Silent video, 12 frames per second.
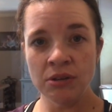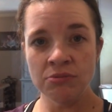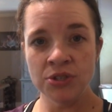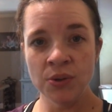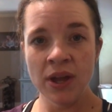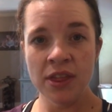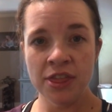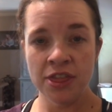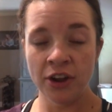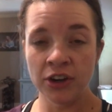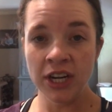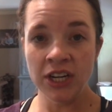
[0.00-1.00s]
you do get
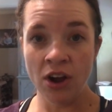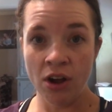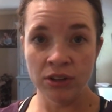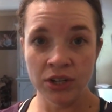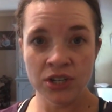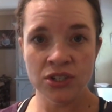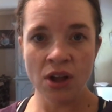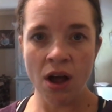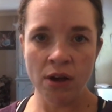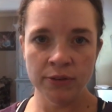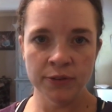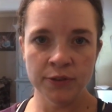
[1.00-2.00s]
$30
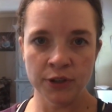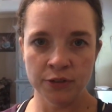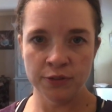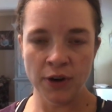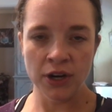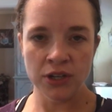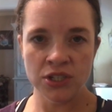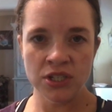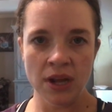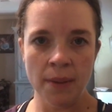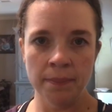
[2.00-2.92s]
off of your first